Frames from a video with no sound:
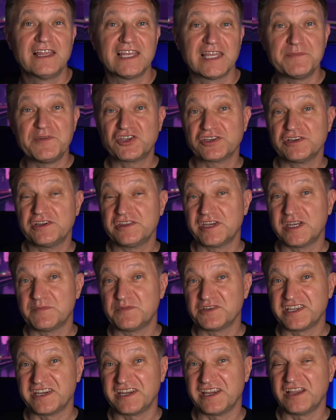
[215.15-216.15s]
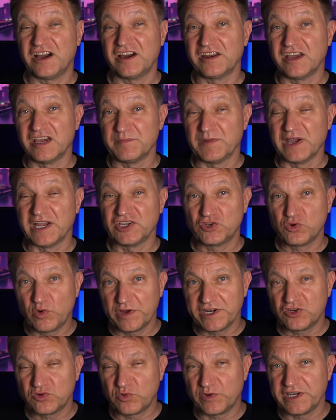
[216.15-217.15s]
Let me show you the numbers that I got on my
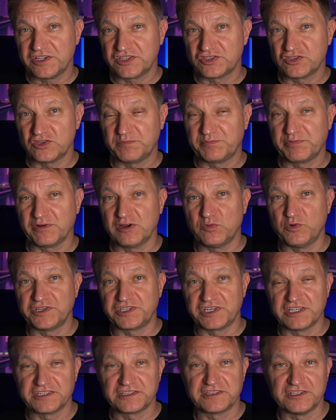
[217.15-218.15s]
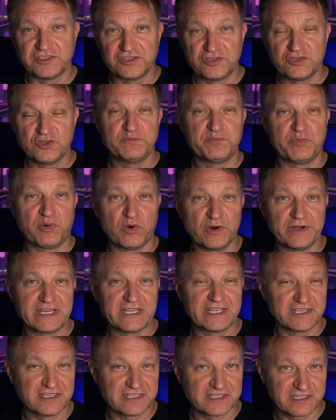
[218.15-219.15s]
2020 Supra, which has the two-port
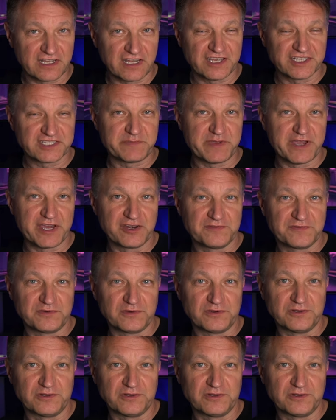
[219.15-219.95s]
exhaust manifold.